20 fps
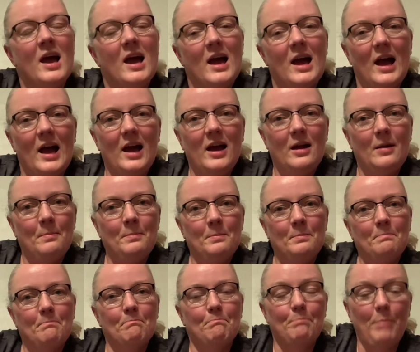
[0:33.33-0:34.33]

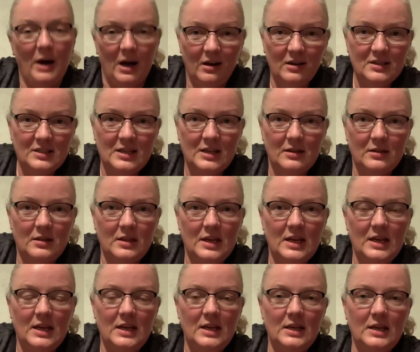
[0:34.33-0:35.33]
Um, but
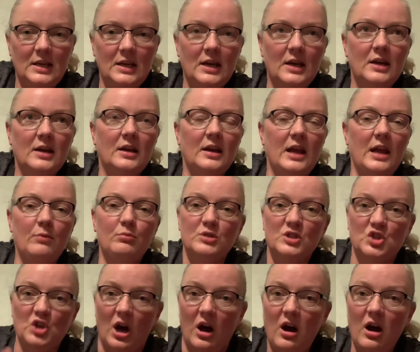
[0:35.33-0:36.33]
the it was
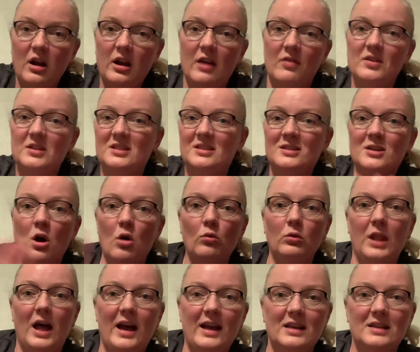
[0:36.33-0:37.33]
dark and there's no
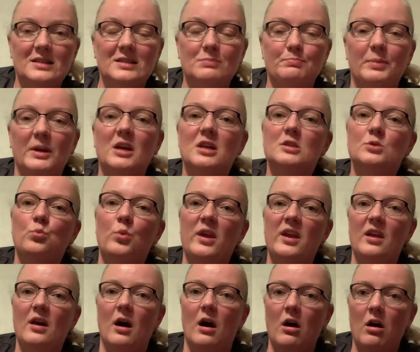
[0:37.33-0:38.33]
lights because we
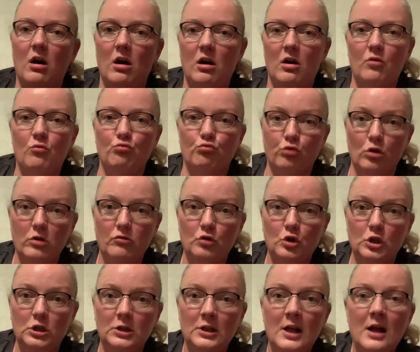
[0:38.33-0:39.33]
are
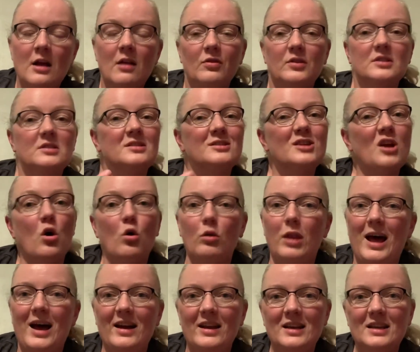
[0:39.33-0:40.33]
rural. There's no
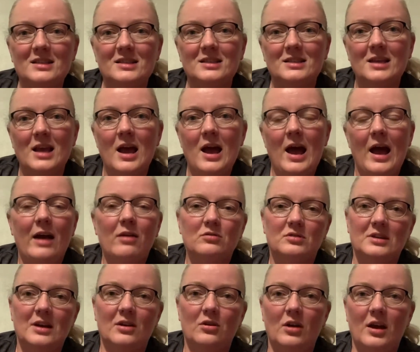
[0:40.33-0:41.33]
lights
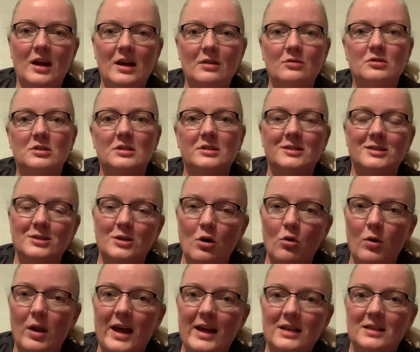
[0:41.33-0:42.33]
outside our house. There's no
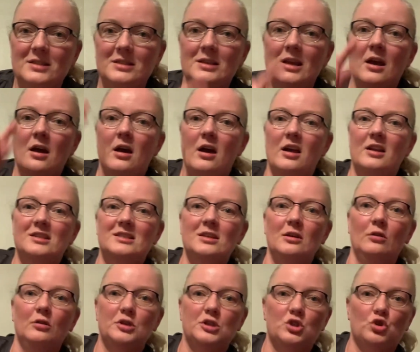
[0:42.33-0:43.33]
lights
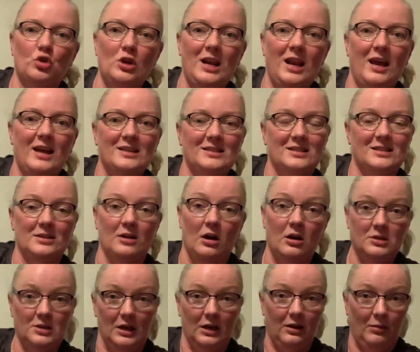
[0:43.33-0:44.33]
until the street lights start
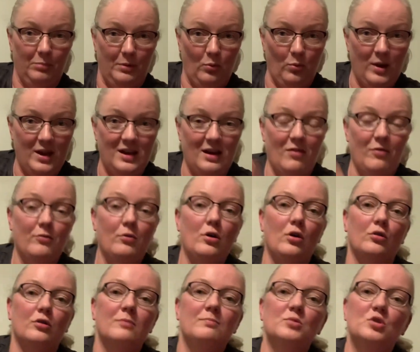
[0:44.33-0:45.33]
a little bit way down the
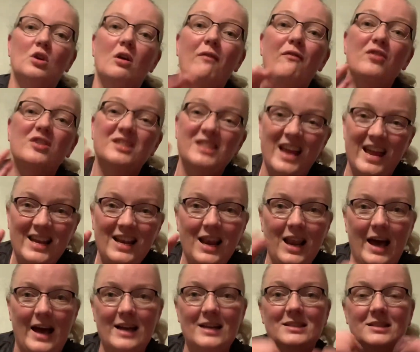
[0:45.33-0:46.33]
road. So if there's any
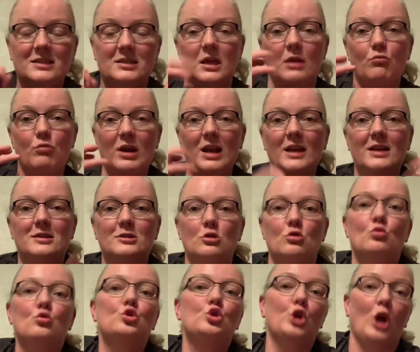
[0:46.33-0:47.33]
lights, they really
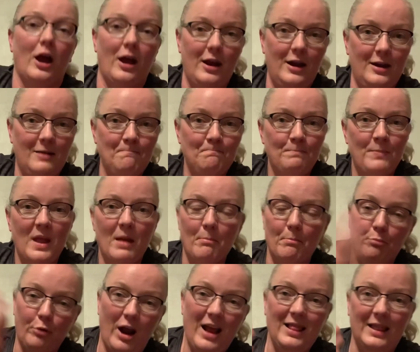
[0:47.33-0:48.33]
do shine
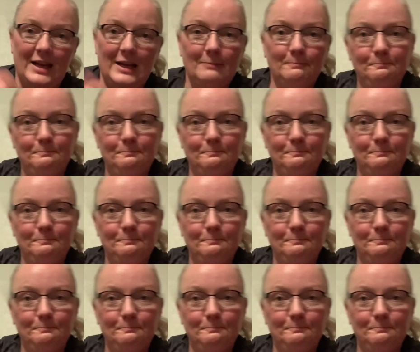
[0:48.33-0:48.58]
brightly.